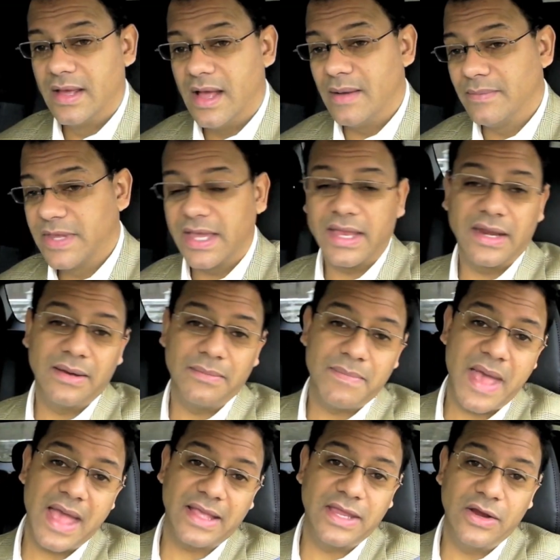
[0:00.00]
I'm kicking it
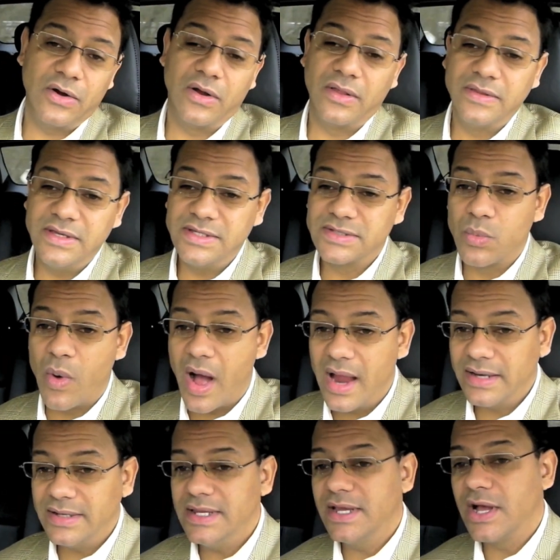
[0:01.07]
back here on these
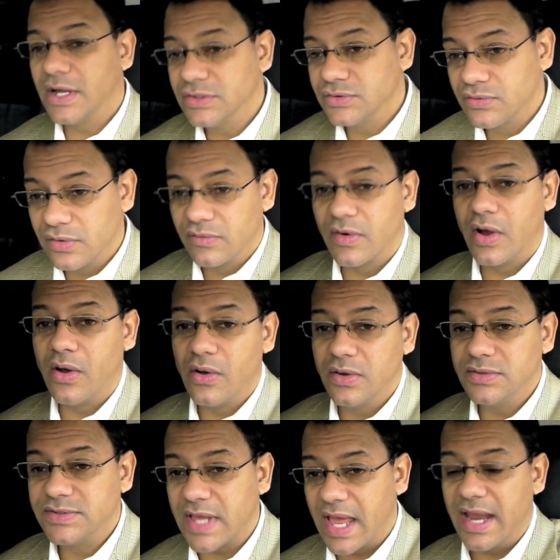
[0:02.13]
windy country
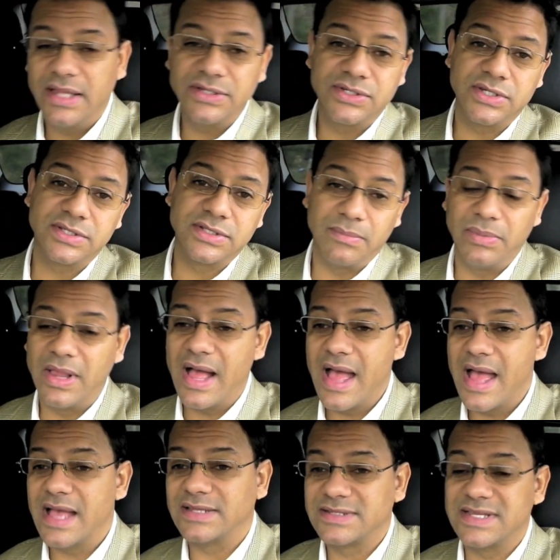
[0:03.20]
roads, and it's just a
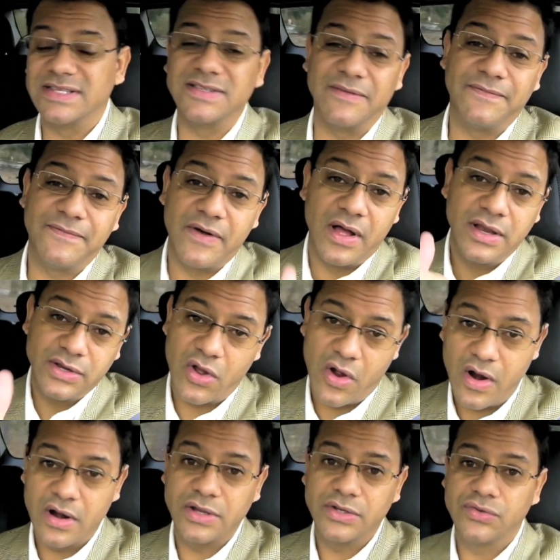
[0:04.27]
blast. It's a fun
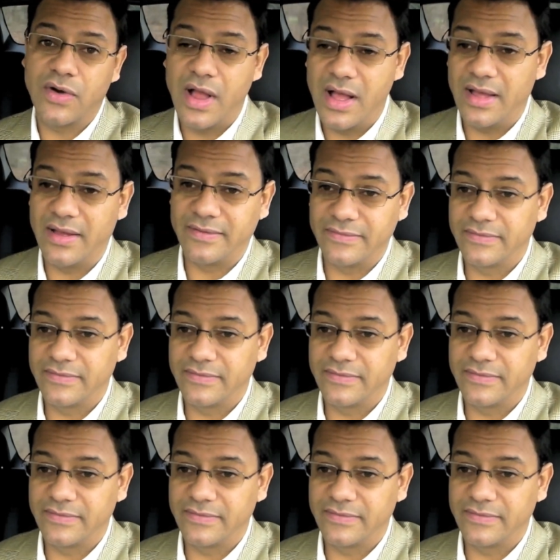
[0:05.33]
car to drive.